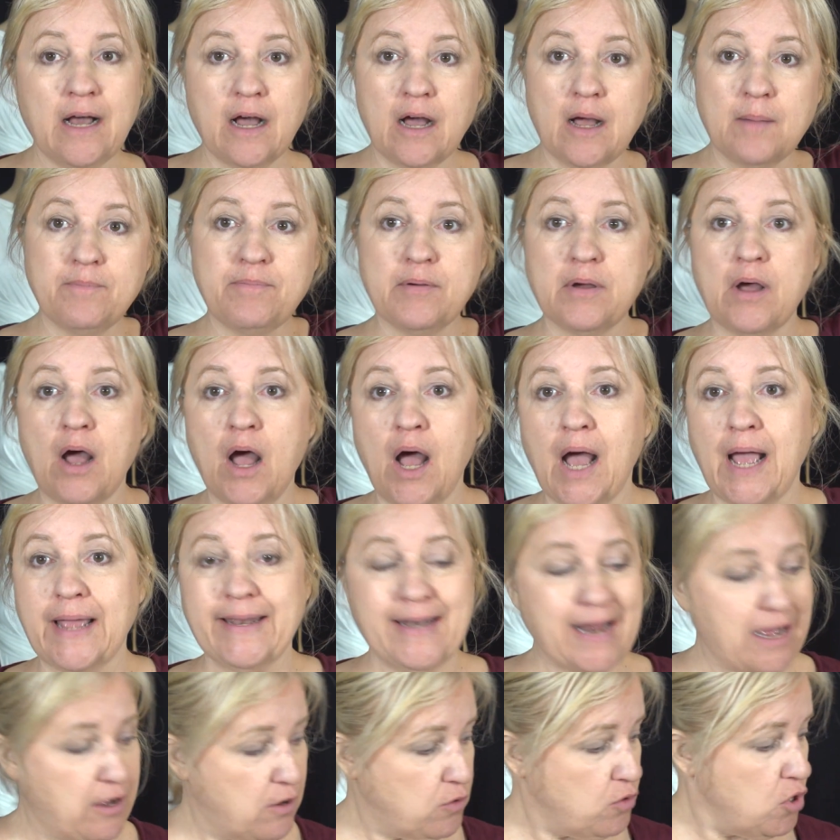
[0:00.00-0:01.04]
up high.
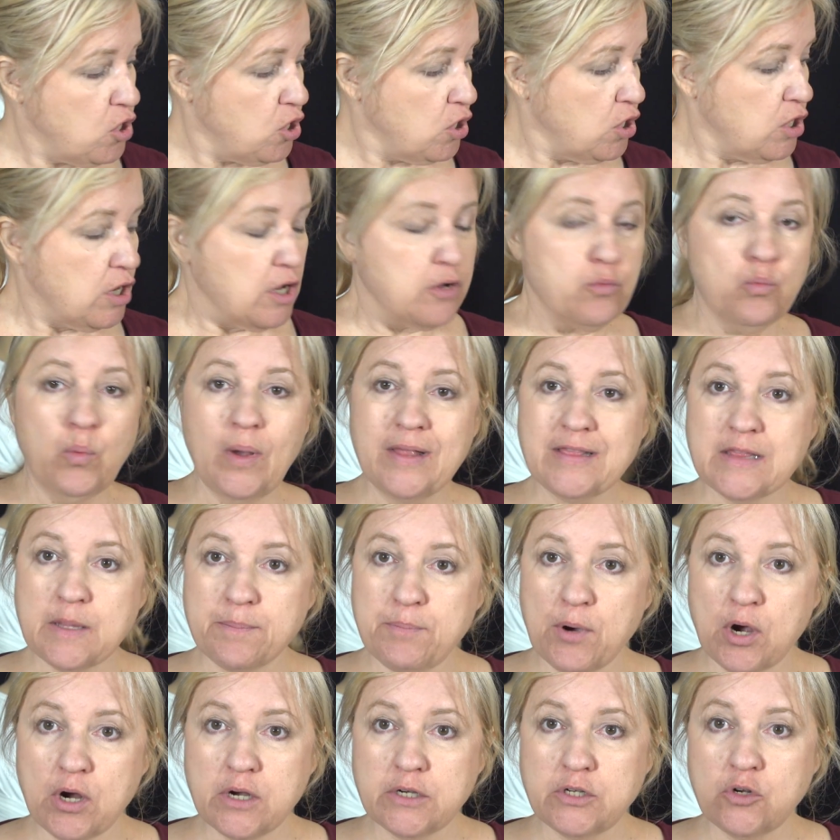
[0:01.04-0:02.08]
Now, with the
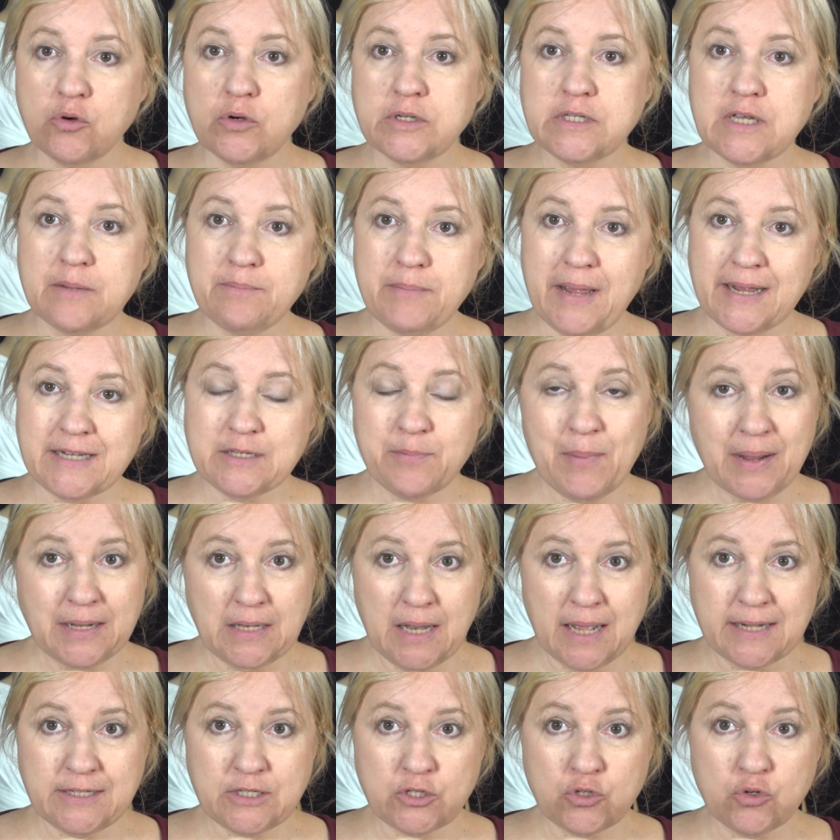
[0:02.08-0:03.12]
Barndoors, it makes my
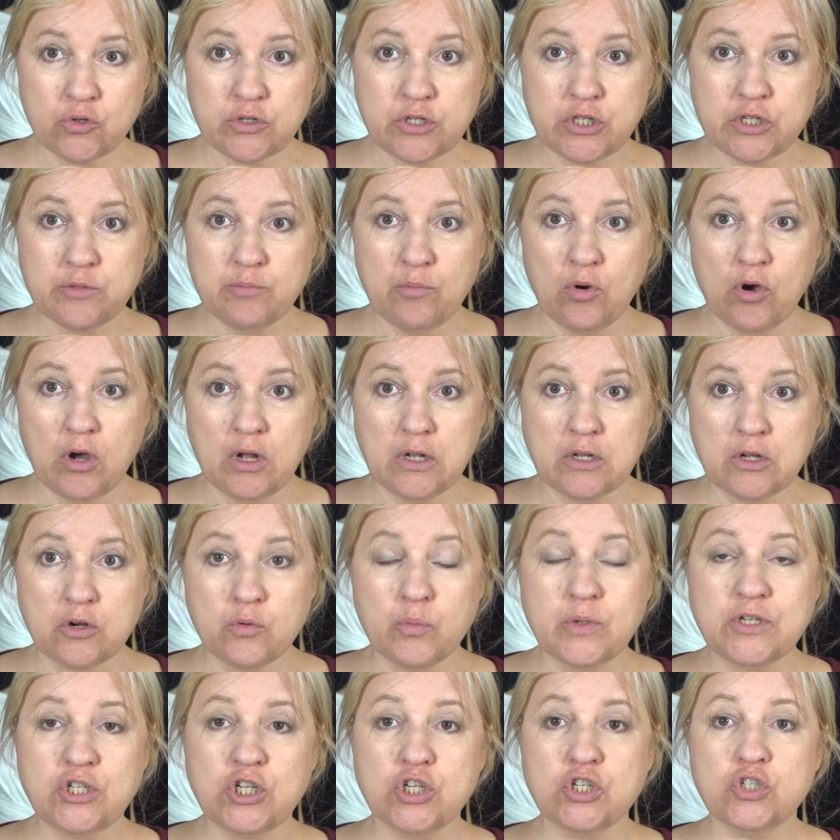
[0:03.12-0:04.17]
light source smaller,
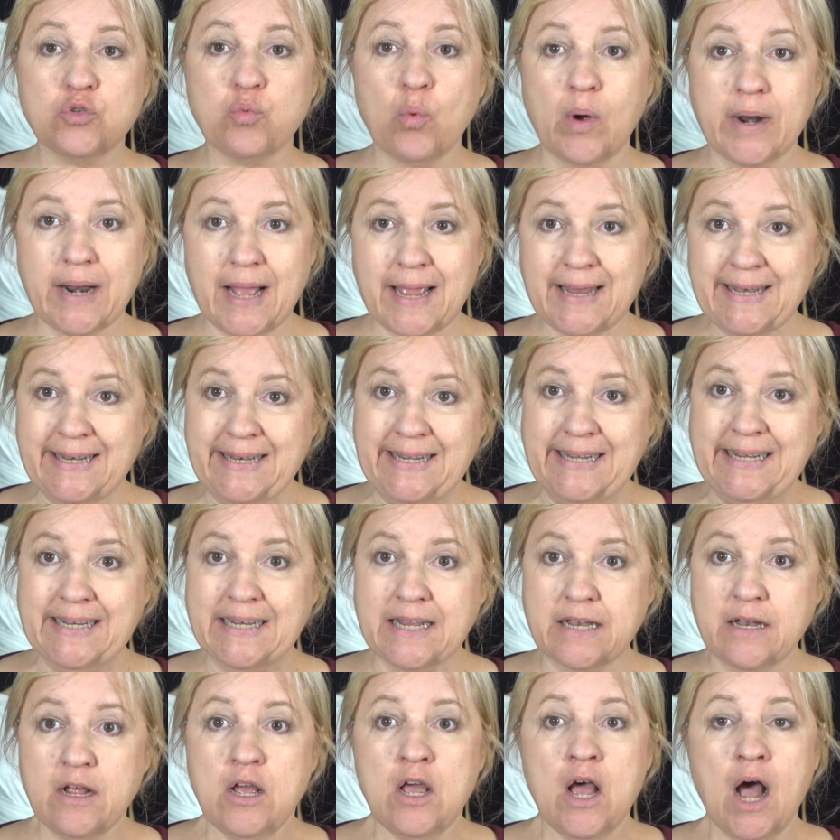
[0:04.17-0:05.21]
which is what I
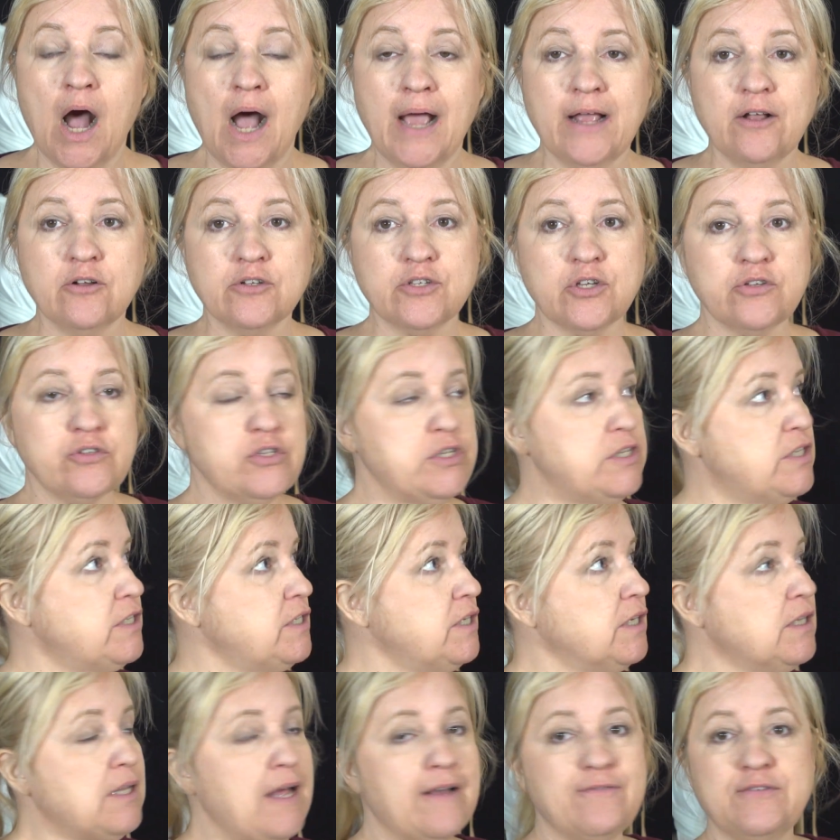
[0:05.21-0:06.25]
needed. I also
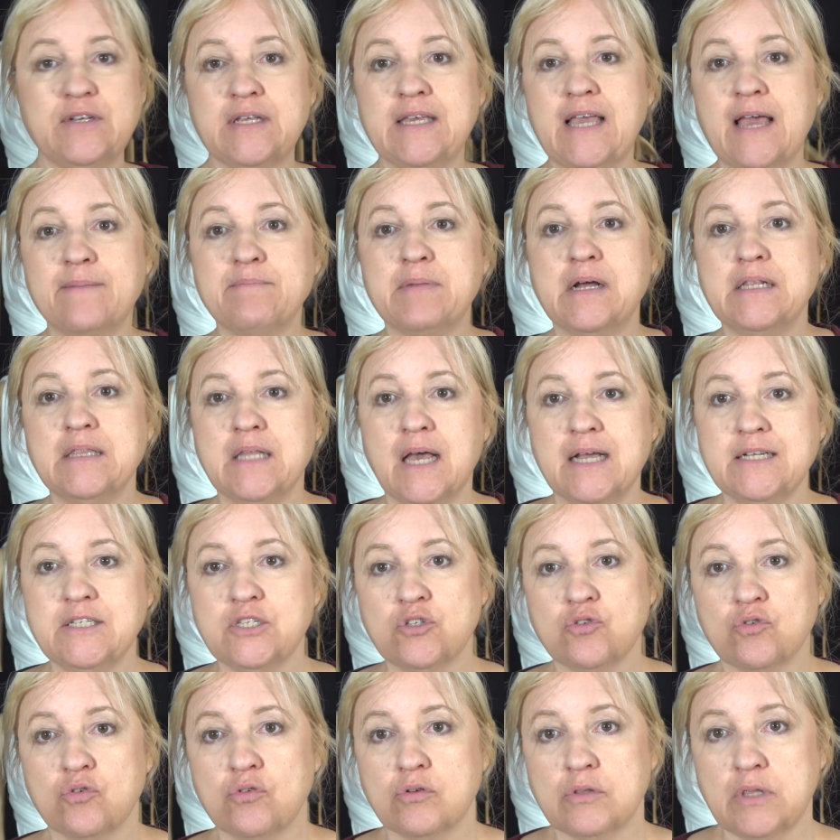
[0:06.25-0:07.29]
still have to get my light
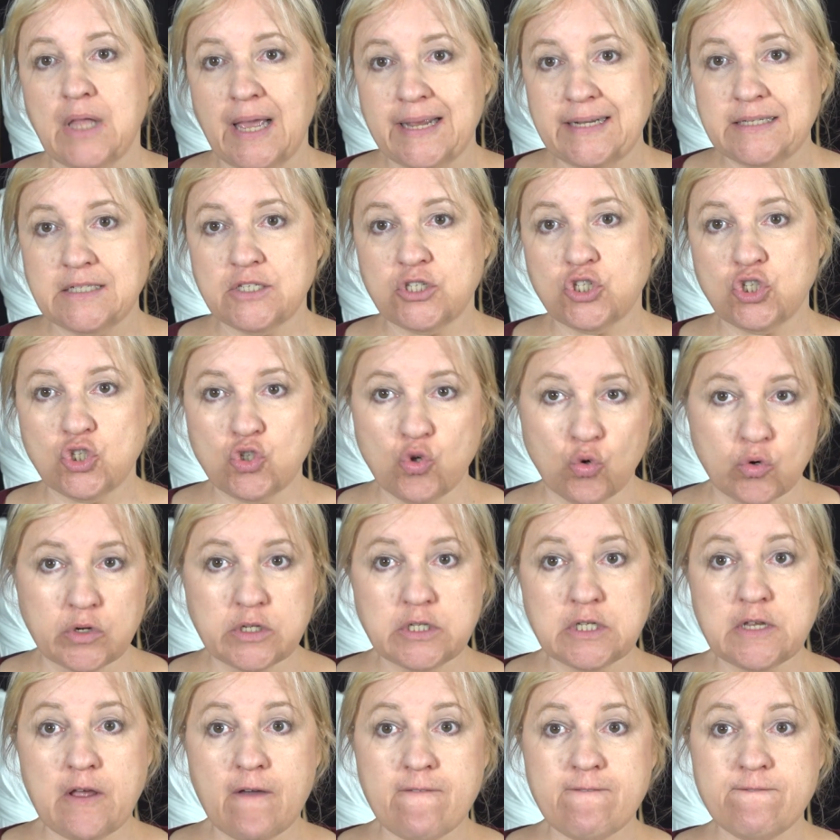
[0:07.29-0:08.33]

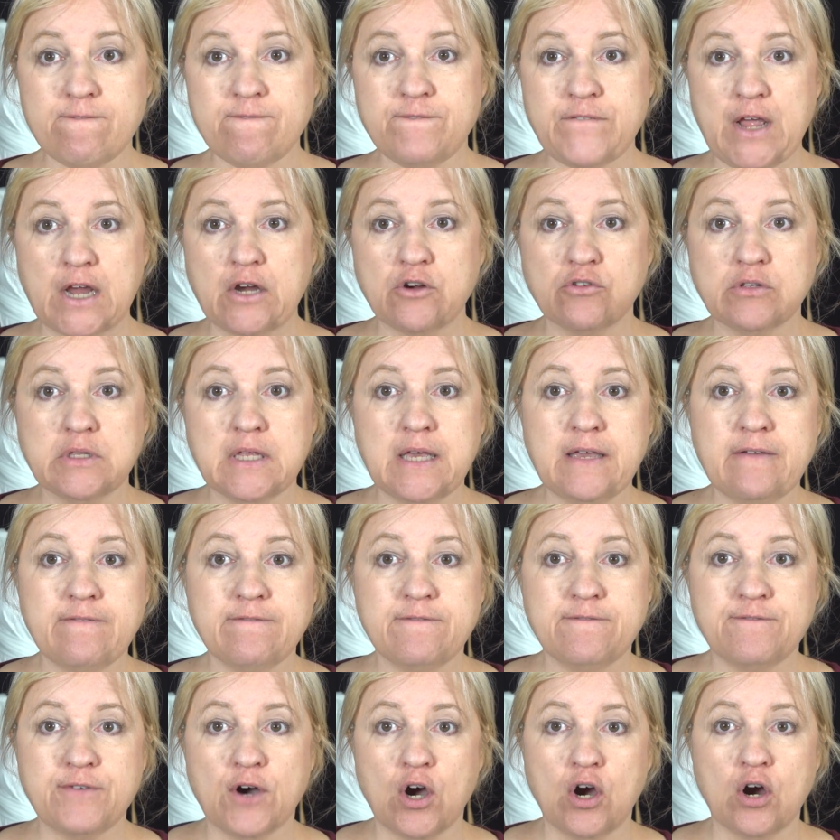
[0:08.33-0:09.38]
source fairly
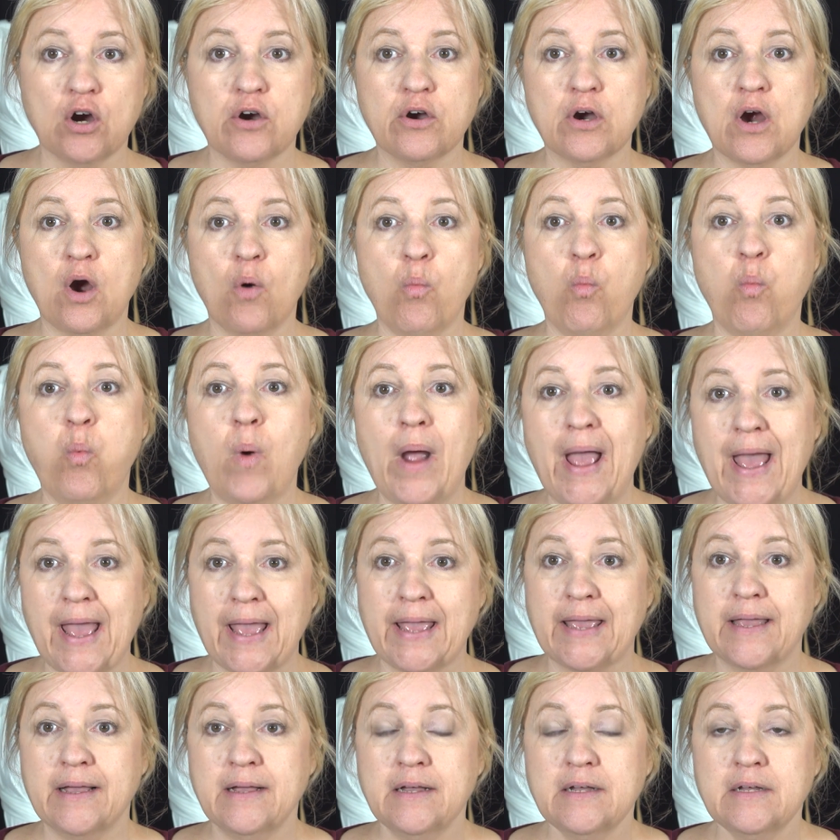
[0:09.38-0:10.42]
far
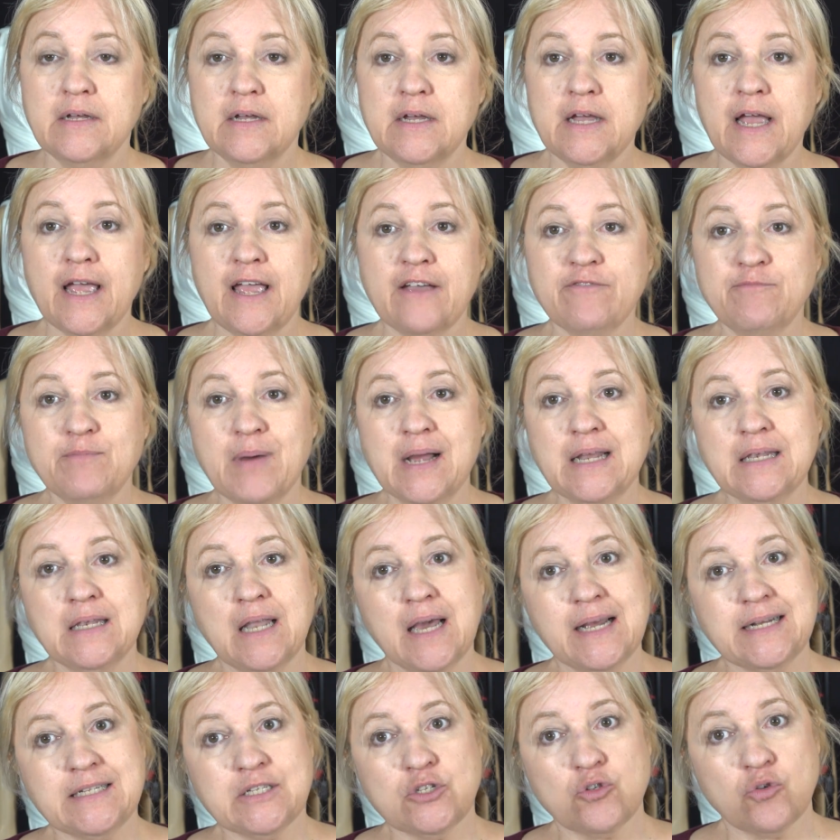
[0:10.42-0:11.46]
away. If my
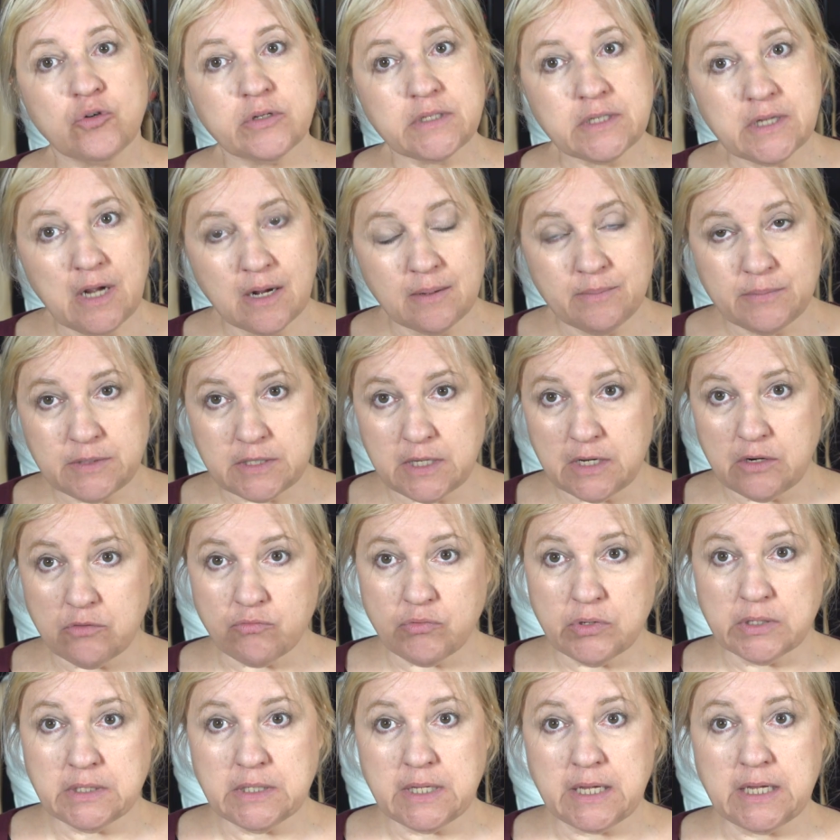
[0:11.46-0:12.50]
light source comes in
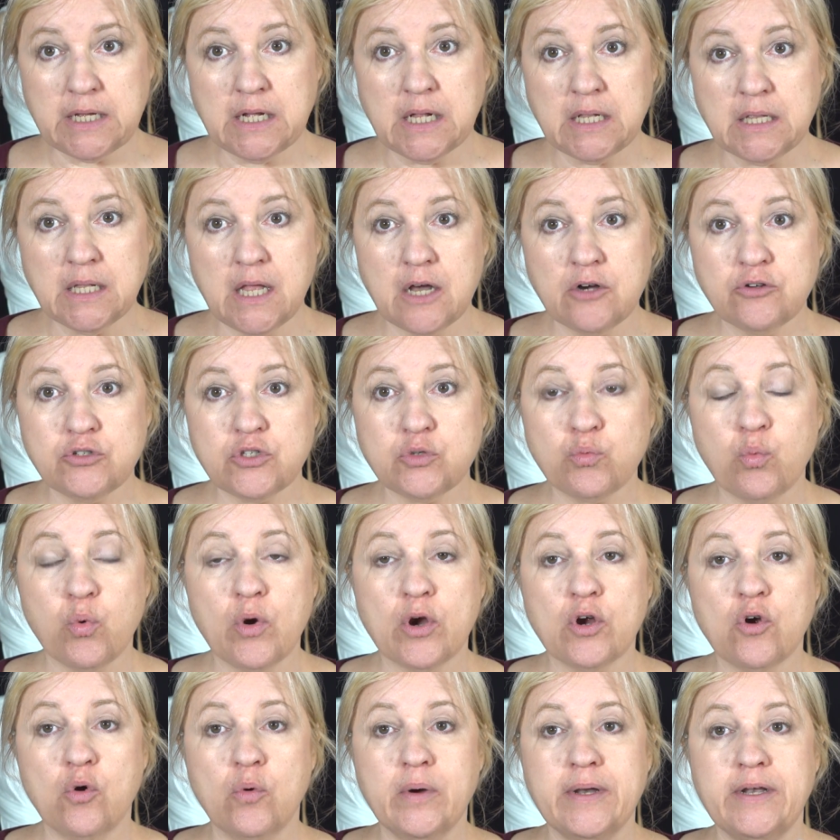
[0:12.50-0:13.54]
really close,
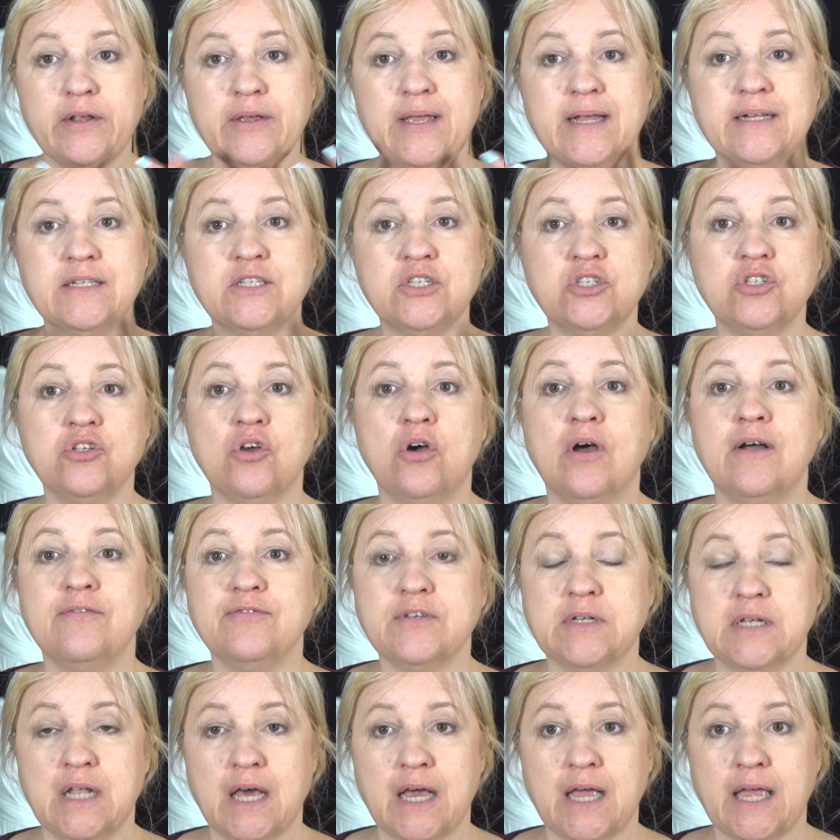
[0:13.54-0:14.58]
we're going to get
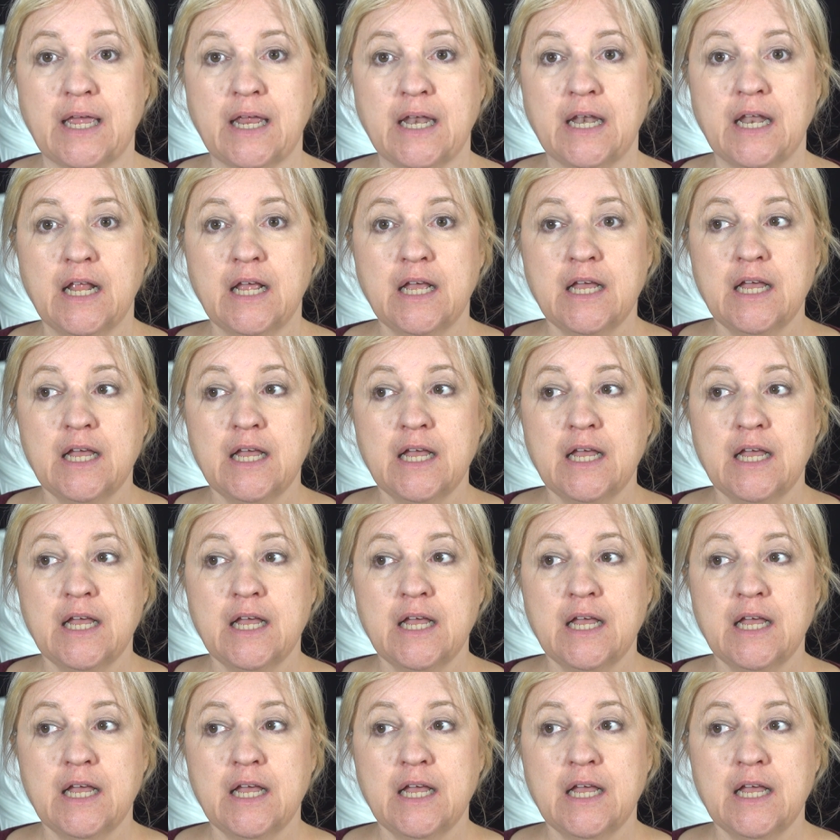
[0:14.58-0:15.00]
soft light,